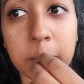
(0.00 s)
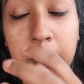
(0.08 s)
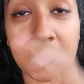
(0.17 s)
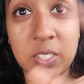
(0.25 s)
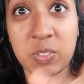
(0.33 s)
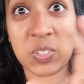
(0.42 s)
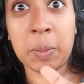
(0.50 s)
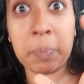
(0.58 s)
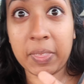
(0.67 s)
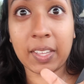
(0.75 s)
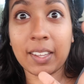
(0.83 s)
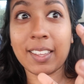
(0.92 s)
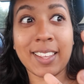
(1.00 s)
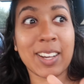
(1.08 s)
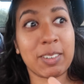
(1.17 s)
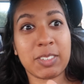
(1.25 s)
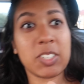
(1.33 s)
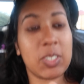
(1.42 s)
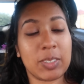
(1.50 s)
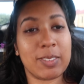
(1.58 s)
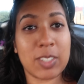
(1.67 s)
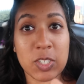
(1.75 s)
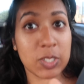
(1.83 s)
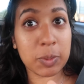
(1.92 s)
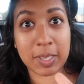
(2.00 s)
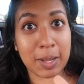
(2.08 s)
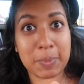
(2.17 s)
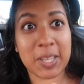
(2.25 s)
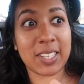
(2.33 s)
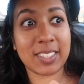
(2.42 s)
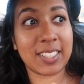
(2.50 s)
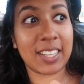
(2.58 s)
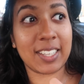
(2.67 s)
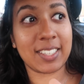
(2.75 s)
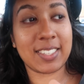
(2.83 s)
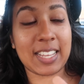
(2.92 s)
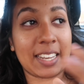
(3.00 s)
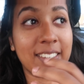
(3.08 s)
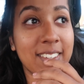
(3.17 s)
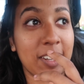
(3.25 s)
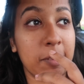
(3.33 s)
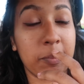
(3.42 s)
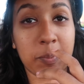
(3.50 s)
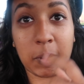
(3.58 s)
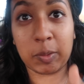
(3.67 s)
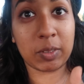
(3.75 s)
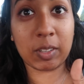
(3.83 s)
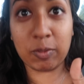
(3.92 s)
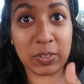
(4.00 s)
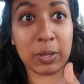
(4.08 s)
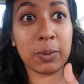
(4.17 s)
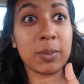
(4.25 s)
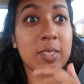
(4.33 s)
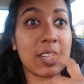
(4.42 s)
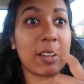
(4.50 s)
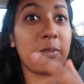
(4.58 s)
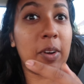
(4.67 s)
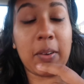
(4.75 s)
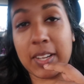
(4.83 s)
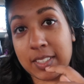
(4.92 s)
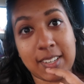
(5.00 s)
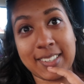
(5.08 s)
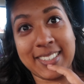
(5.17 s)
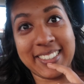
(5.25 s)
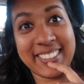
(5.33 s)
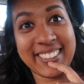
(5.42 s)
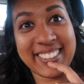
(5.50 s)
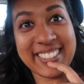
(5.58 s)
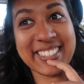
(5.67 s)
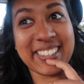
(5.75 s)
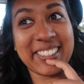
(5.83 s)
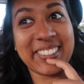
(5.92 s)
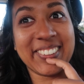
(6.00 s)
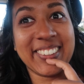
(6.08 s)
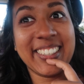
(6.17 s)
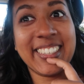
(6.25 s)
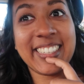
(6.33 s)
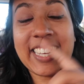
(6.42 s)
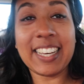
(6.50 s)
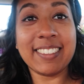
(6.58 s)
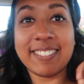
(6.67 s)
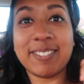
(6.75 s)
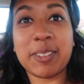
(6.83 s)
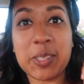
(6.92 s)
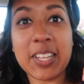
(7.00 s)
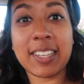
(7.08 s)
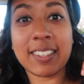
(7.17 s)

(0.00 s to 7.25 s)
but it's something in the afternoon to do with our birthdays, and I'm both confused and very excited. So yeah, we'll do